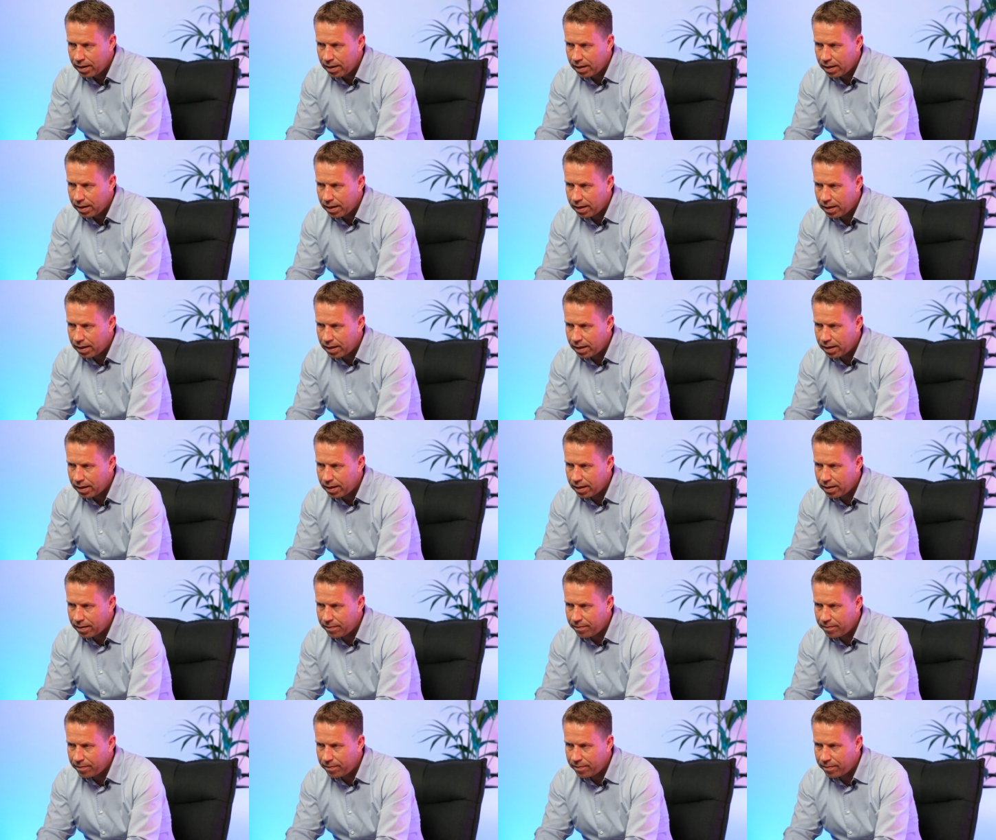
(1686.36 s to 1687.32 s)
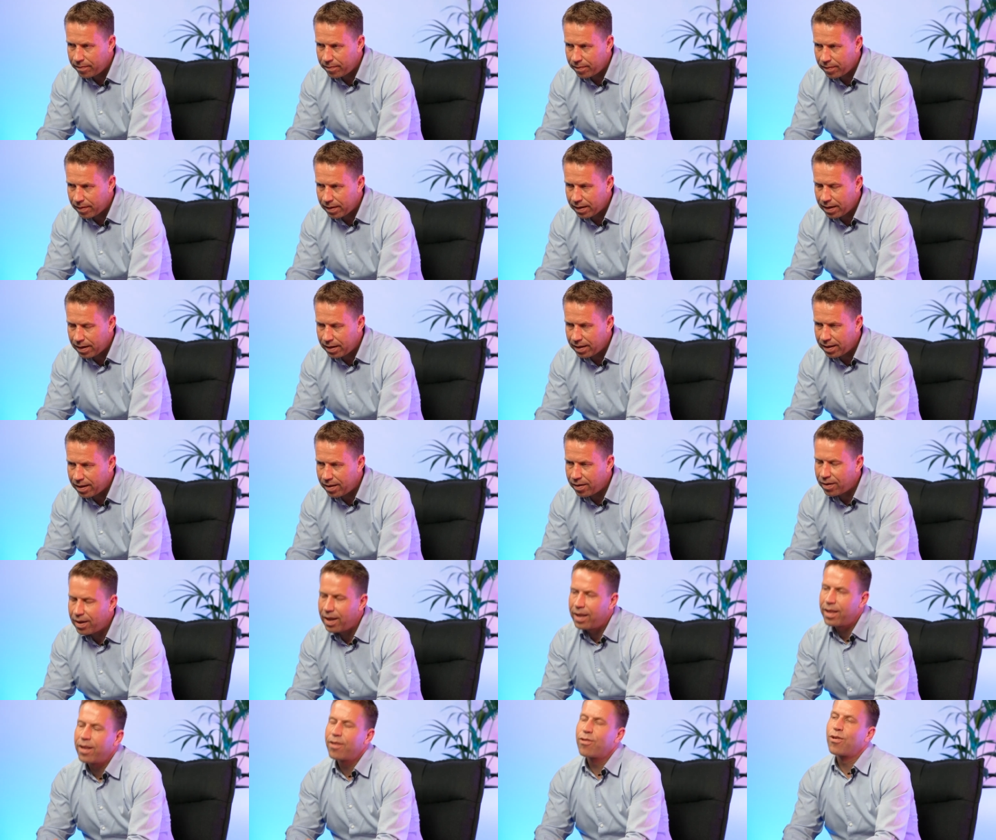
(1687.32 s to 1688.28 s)

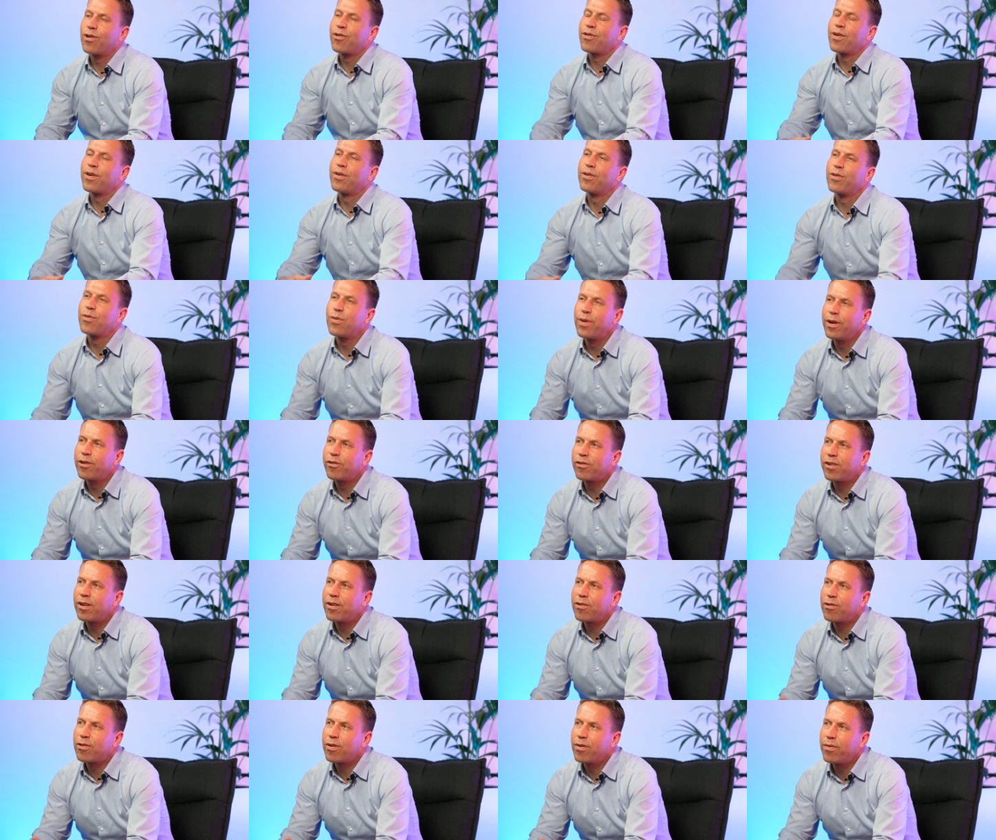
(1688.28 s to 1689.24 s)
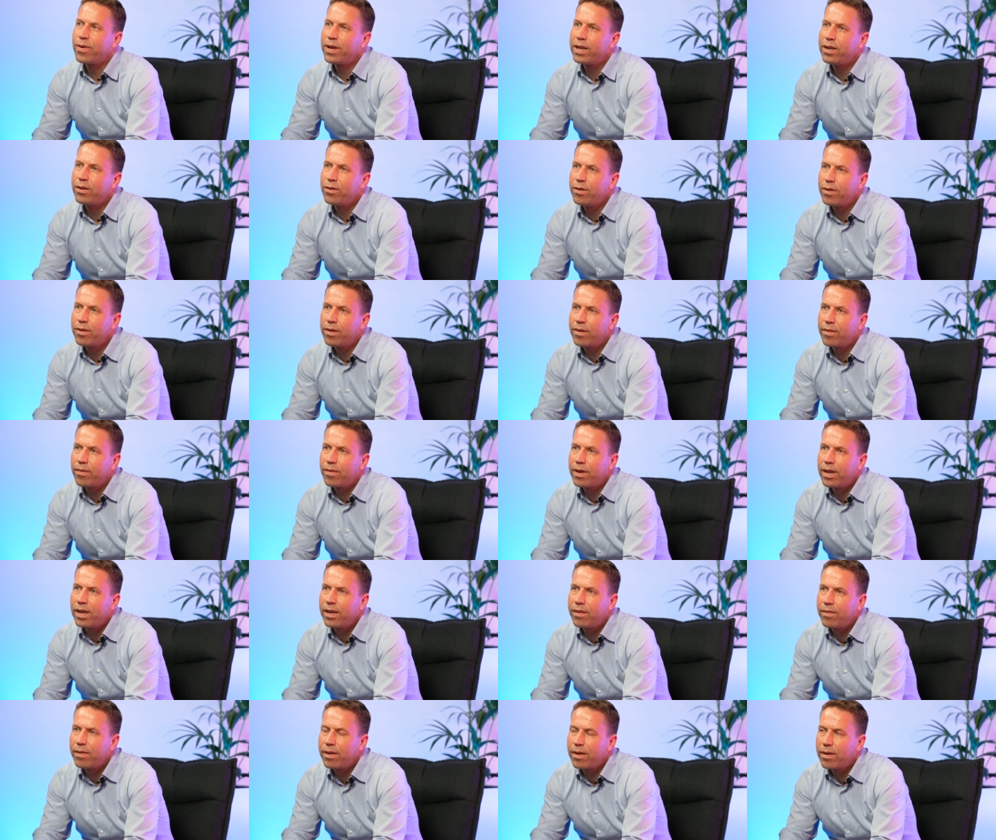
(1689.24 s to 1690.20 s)
Okay, that's also a good question. So
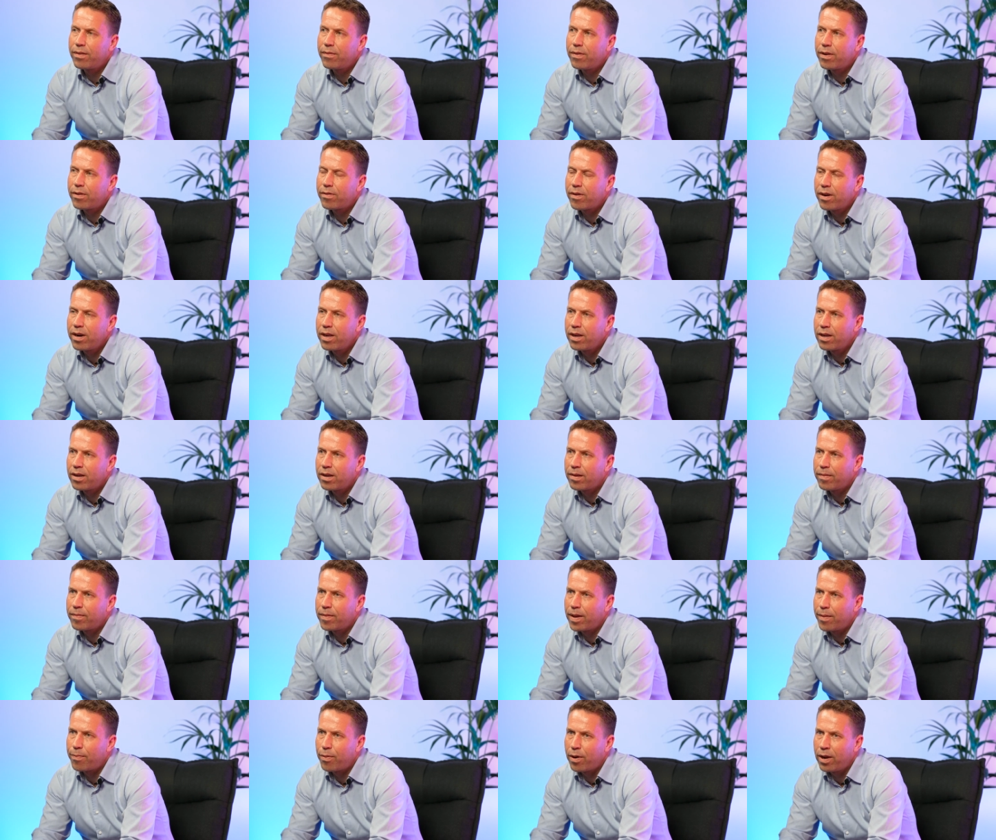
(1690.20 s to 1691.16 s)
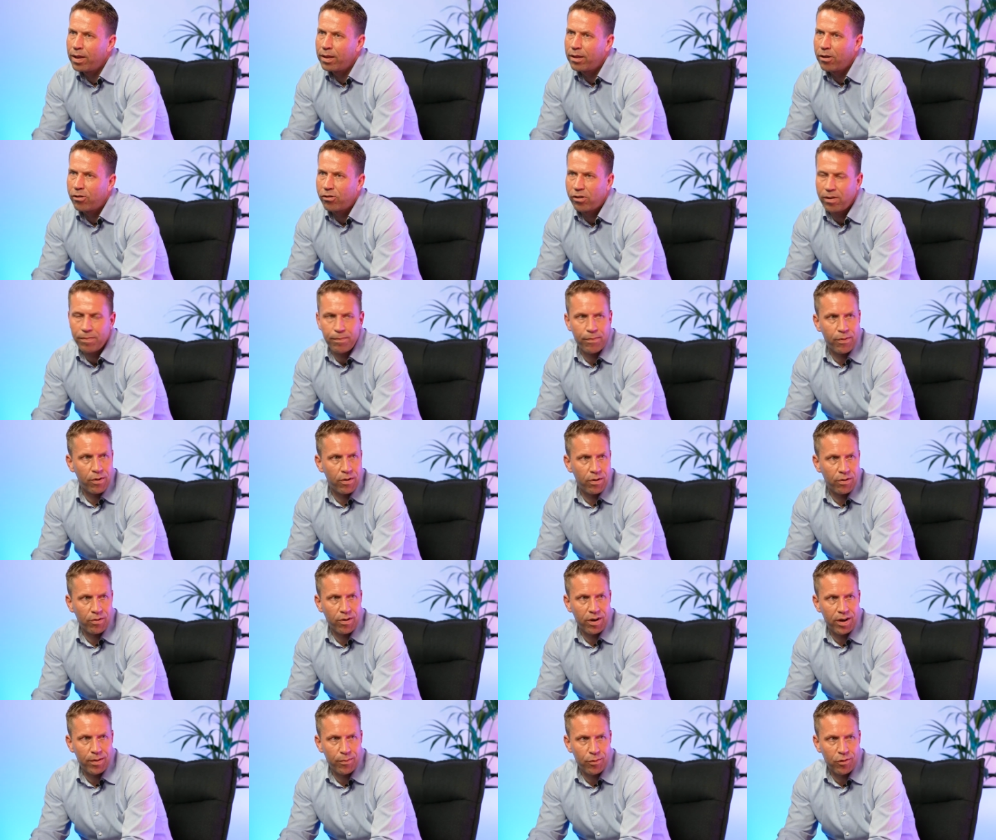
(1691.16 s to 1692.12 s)
we're running apprenticeship
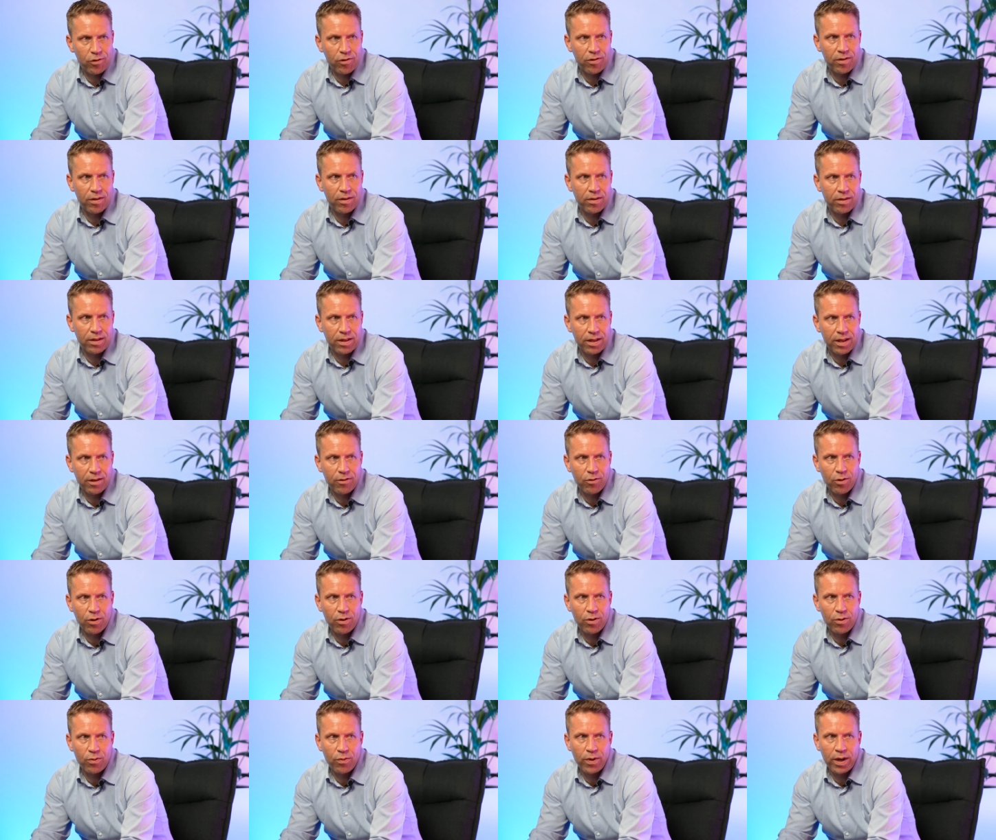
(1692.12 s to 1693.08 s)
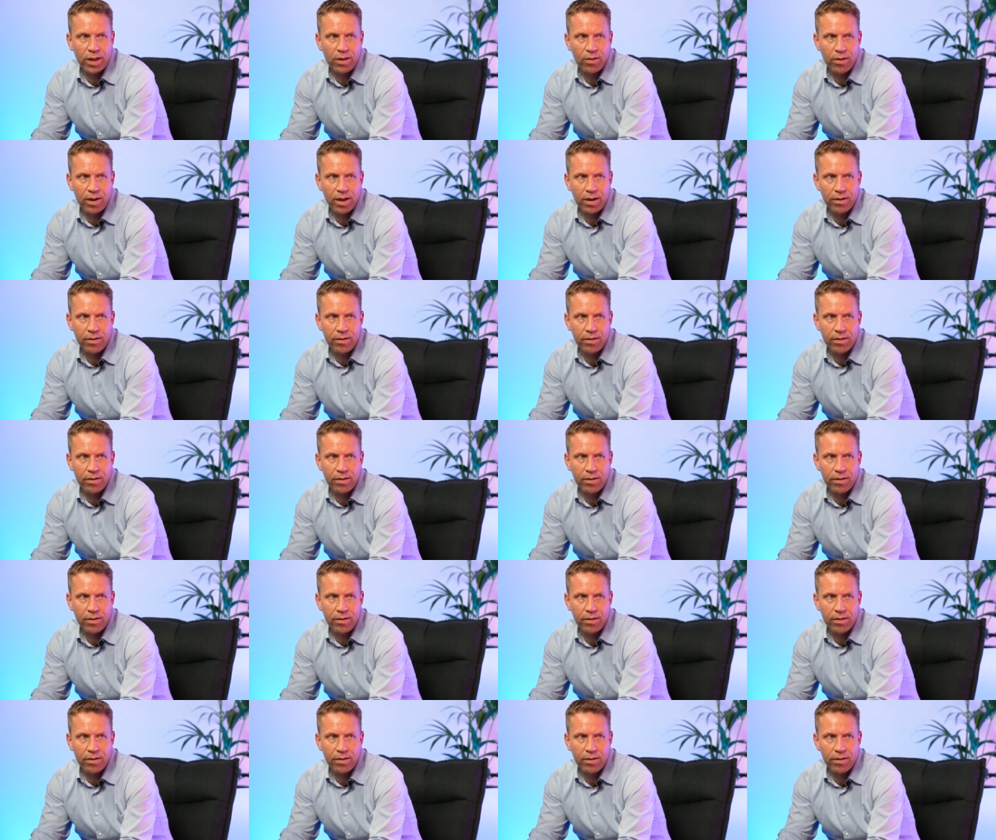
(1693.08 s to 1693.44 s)
programs, so that's a good way to get on.